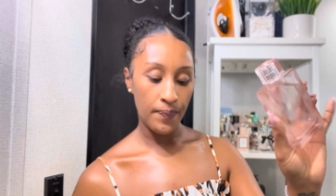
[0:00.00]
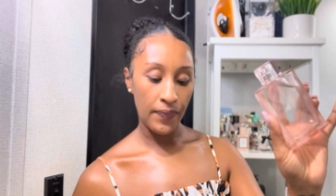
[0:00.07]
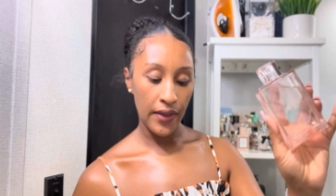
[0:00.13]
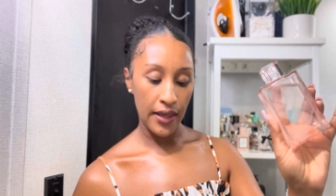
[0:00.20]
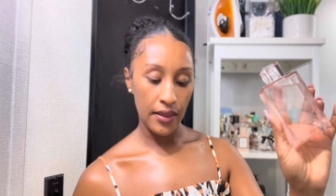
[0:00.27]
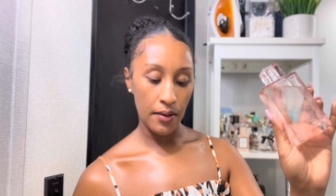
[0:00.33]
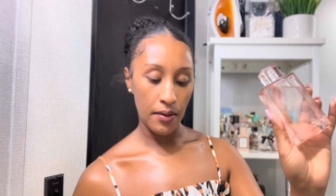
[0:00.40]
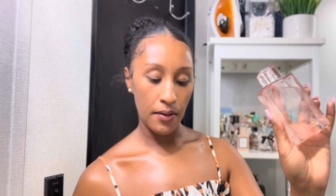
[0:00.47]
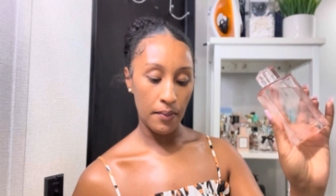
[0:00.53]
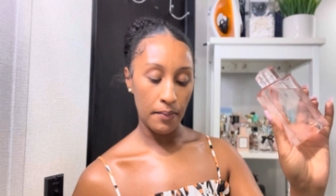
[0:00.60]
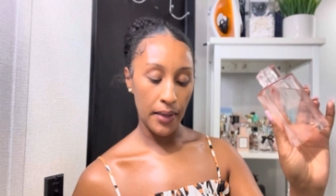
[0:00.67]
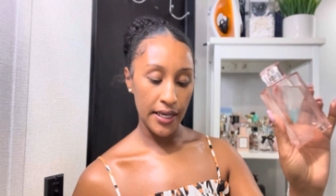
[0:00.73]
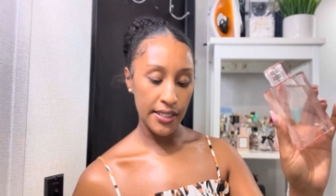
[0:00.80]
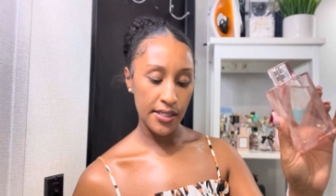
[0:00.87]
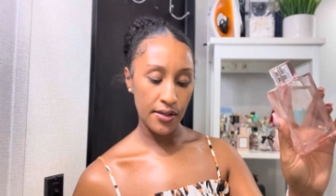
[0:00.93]
And the
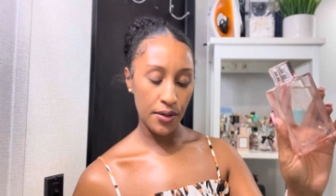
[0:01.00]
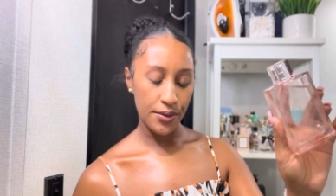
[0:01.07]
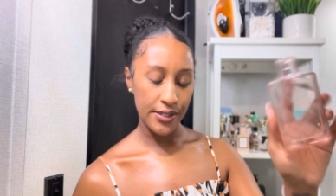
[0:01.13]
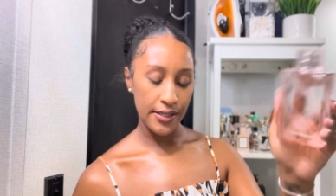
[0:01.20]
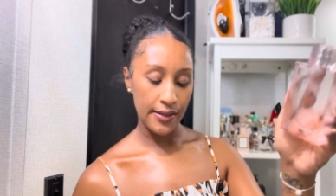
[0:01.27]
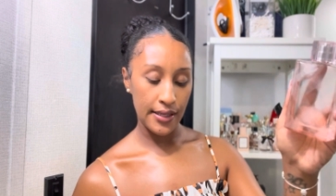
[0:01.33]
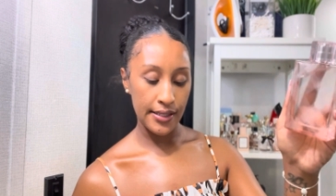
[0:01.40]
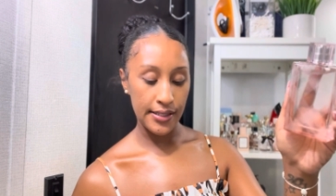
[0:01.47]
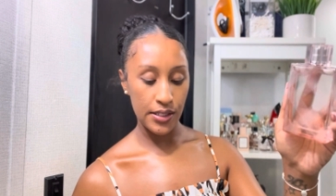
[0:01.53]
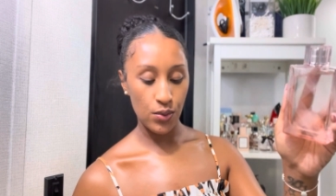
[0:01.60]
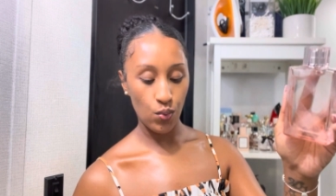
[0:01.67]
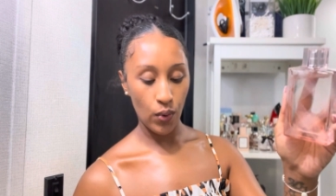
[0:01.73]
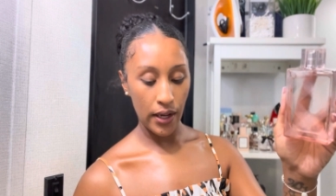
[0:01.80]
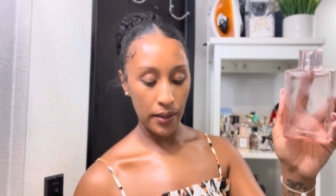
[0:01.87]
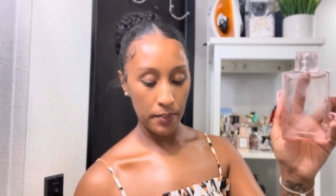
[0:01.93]
base notes in this is
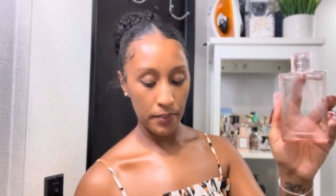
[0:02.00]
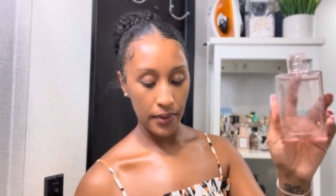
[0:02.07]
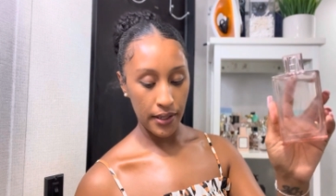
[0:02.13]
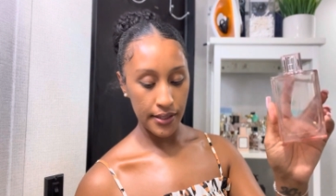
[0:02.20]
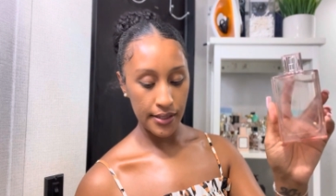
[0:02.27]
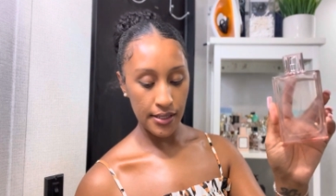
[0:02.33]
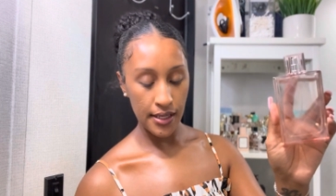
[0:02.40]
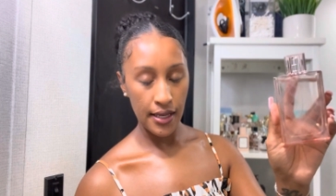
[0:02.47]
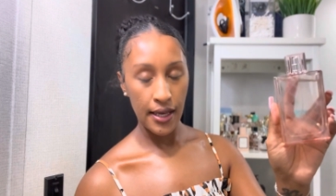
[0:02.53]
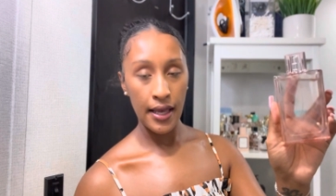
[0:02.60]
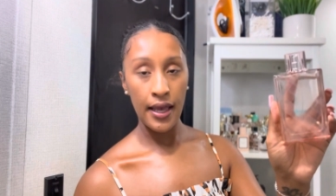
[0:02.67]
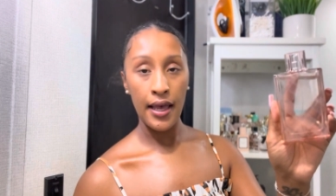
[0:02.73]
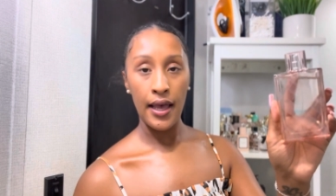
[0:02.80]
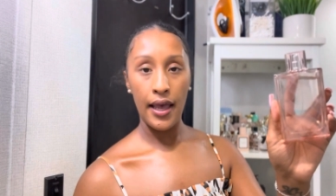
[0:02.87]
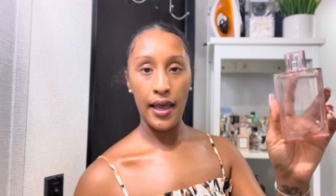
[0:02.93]
white musk
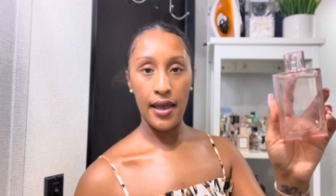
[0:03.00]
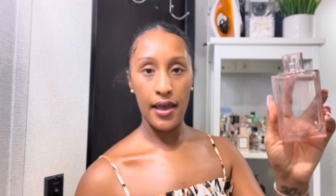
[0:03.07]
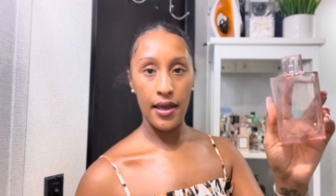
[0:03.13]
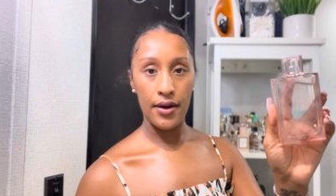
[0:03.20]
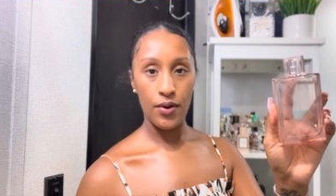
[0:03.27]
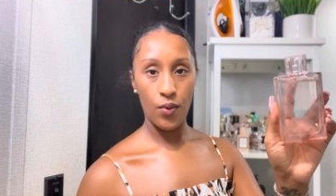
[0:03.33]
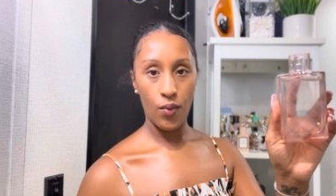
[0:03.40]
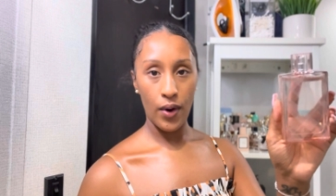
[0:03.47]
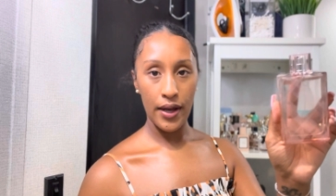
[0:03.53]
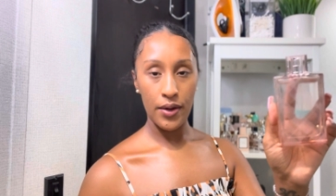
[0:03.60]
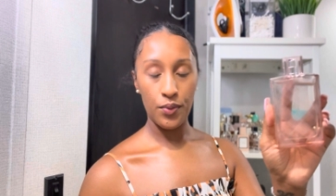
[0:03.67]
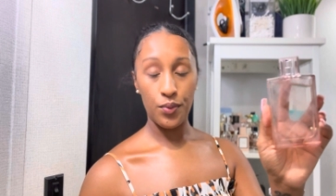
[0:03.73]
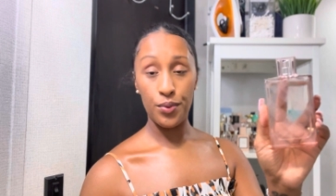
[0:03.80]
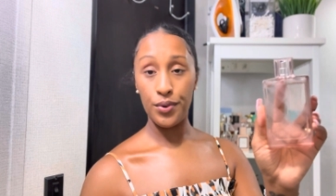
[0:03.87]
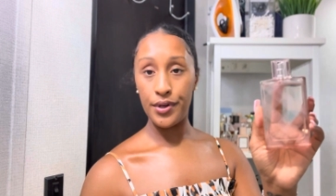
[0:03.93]
and white
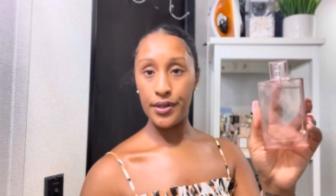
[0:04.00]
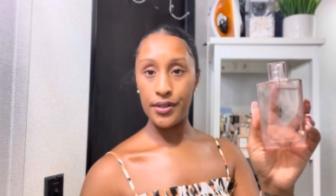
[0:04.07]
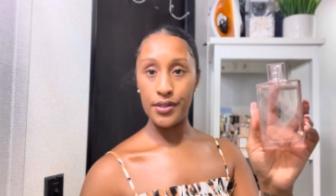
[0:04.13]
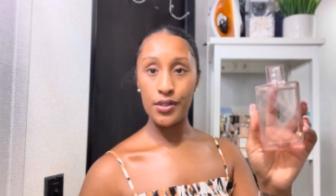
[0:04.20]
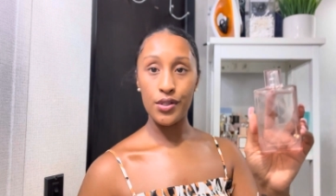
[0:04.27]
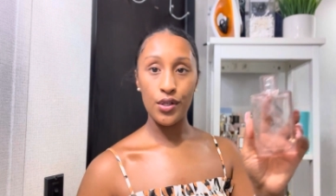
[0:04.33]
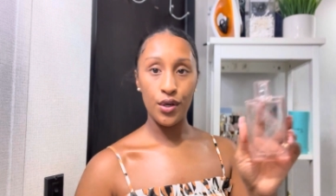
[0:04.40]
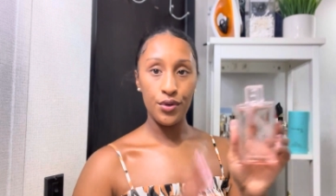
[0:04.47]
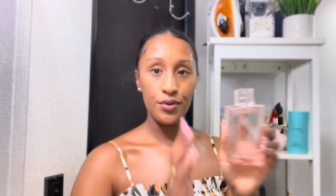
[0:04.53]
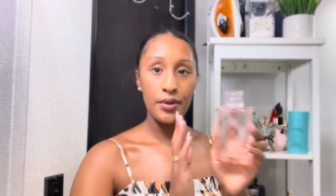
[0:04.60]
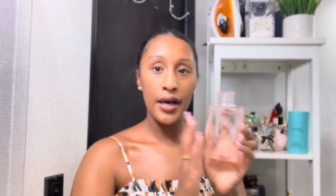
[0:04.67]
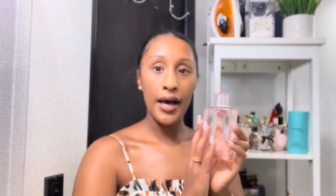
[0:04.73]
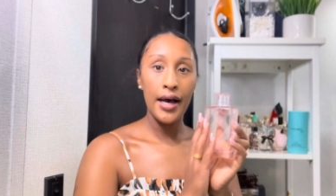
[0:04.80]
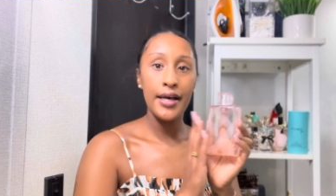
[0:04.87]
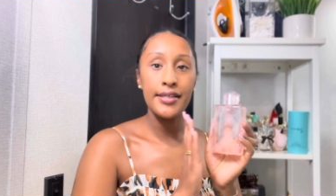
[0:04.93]
woods. So you
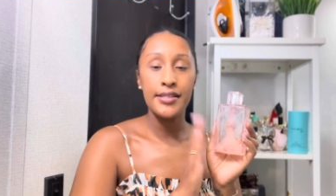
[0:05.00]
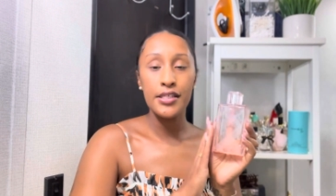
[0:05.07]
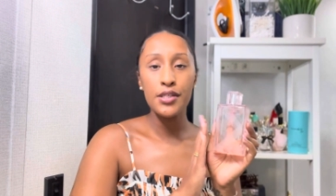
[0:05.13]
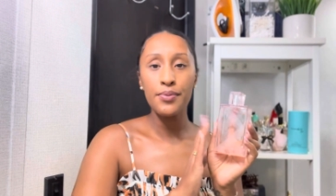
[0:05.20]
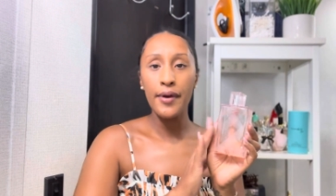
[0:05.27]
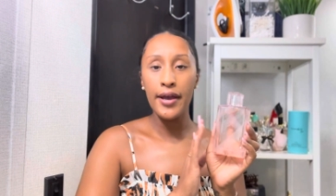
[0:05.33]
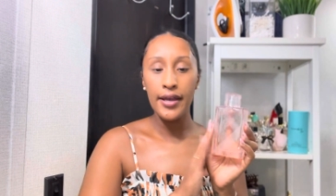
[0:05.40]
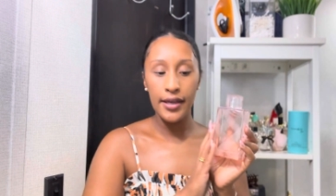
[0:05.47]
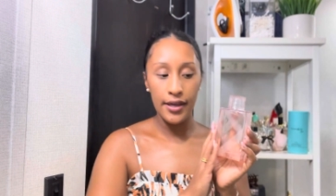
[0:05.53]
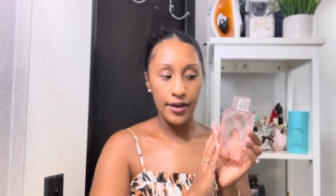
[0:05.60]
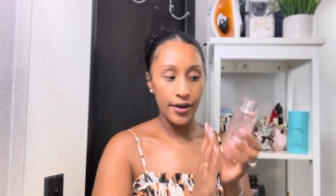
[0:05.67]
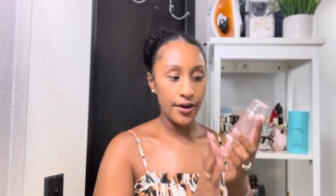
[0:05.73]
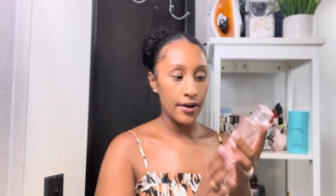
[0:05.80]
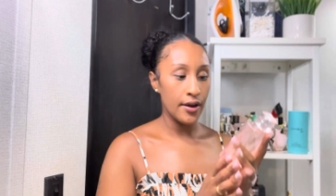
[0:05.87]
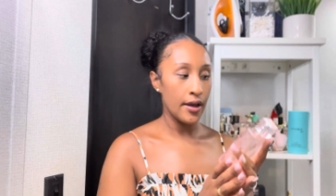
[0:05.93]
guys, this right
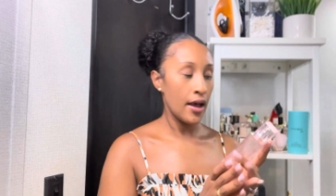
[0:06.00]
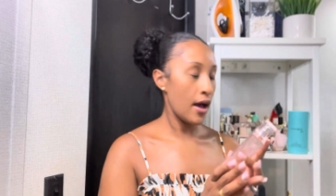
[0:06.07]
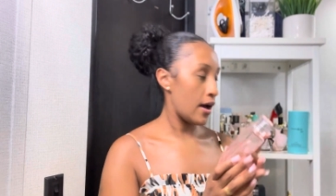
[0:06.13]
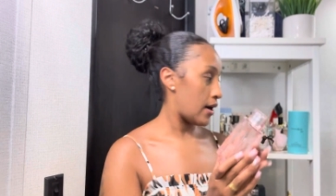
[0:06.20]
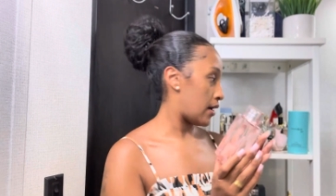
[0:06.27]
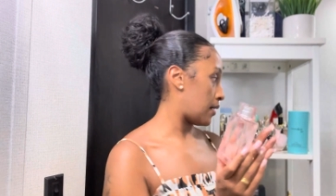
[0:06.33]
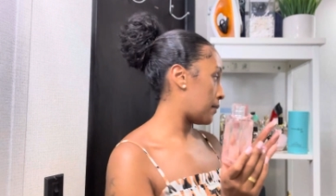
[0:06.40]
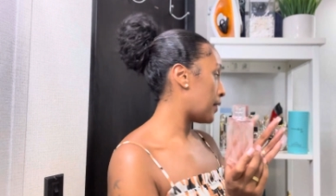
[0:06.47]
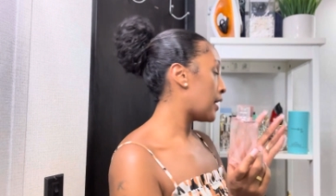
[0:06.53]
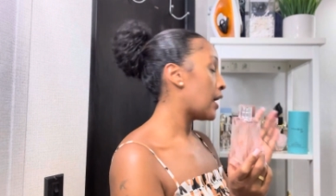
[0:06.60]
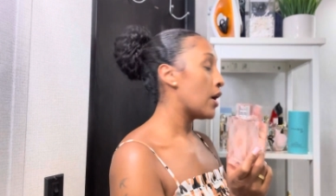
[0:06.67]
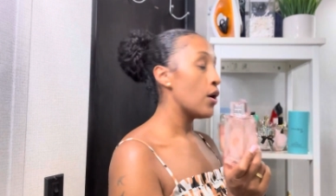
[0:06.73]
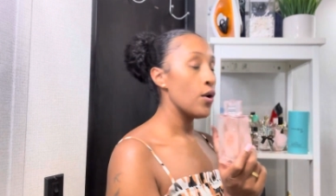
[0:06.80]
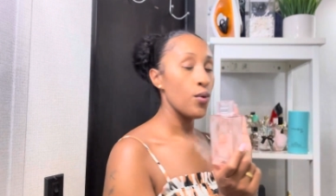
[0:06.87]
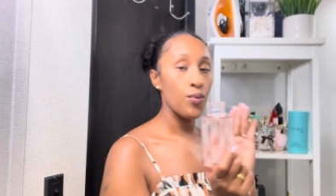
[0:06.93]
here um,
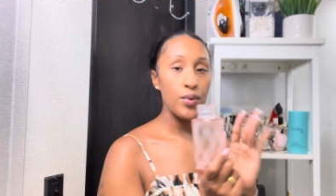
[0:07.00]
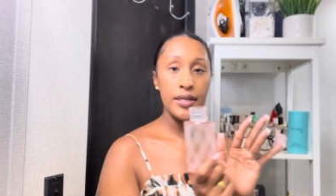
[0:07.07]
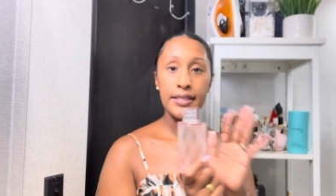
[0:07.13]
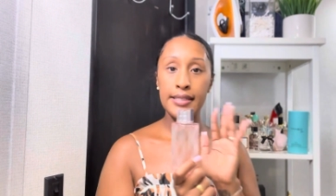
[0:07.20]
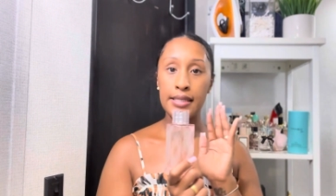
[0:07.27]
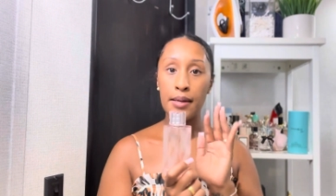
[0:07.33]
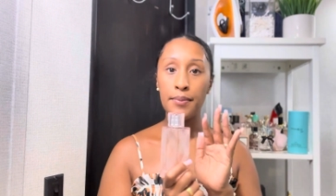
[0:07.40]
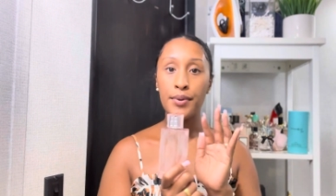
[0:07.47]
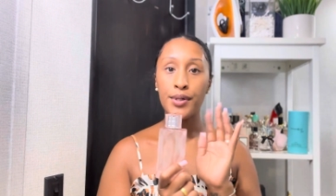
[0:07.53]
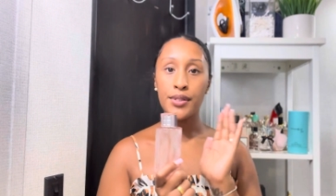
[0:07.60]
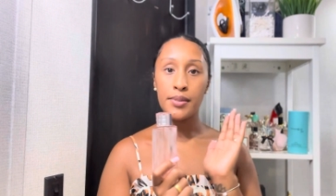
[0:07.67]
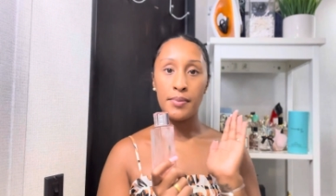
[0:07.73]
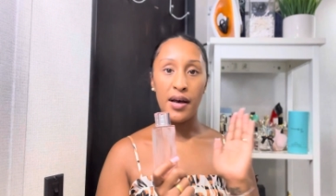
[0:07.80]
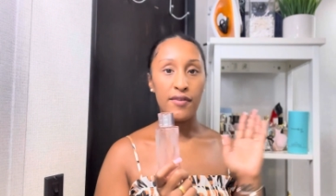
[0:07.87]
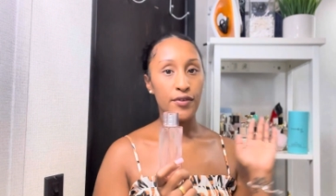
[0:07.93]
resembles
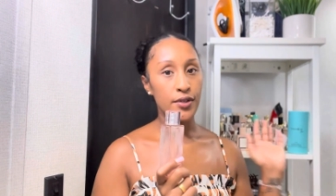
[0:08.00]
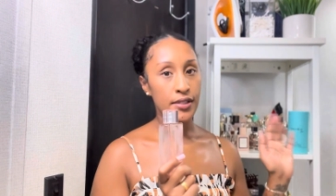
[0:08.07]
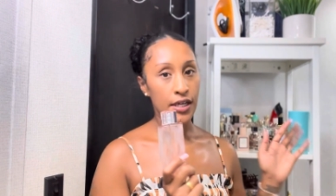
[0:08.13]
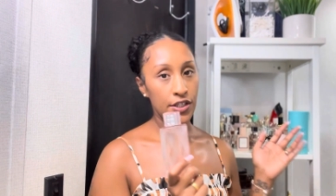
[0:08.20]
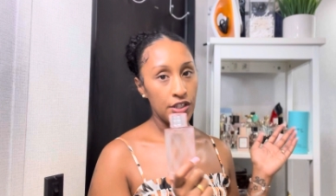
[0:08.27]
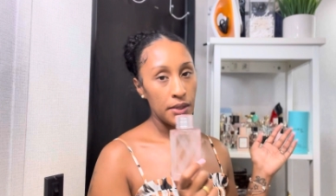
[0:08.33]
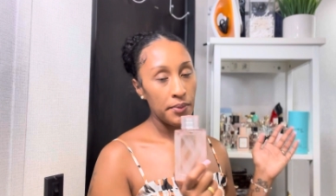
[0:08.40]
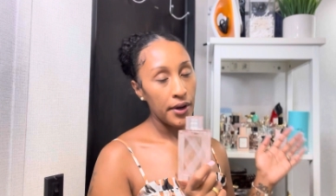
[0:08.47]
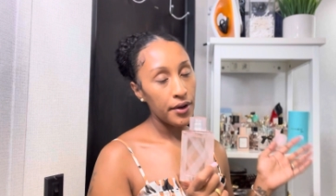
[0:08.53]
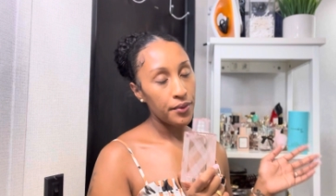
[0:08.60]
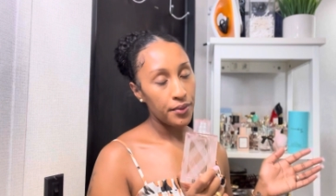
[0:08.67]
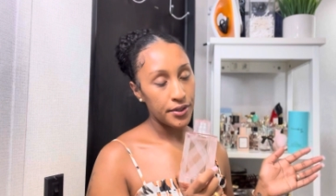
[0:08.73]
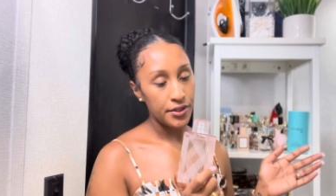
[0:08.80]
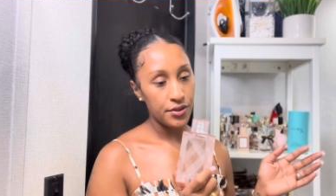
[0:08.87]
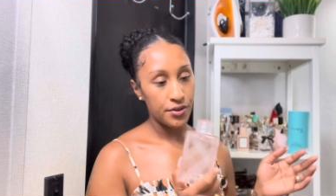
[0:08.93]
my Versace Bright
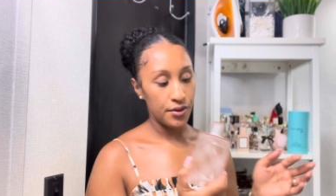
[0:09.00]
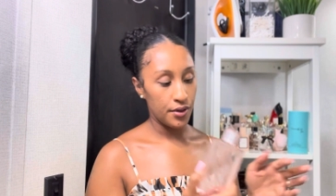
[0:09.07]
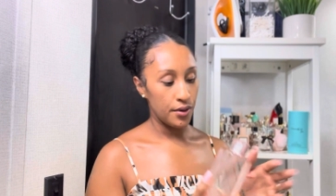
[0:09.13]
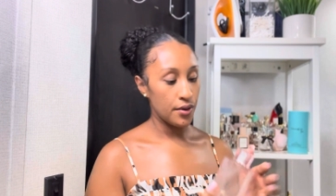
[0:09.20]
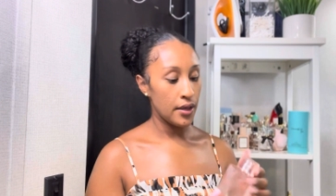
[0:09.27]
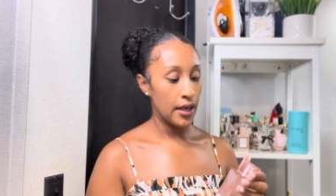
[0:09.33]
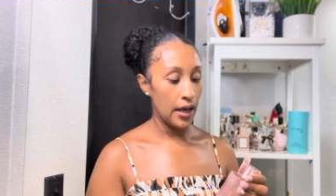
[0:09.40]
Crystal.